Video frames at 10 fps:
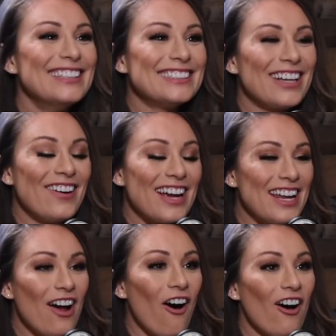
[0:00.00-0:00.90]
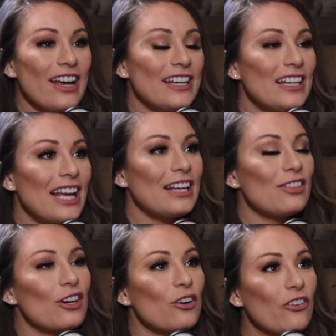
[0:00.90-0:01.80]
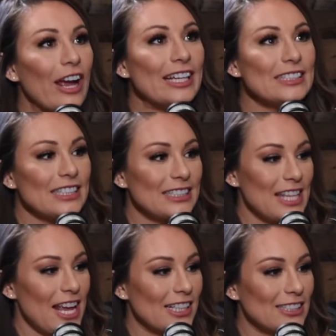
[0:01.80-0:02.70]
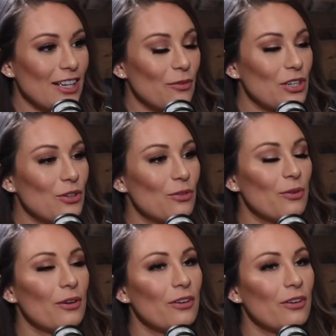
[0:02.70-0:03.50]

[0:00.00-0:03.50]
So the craziest thing is that when you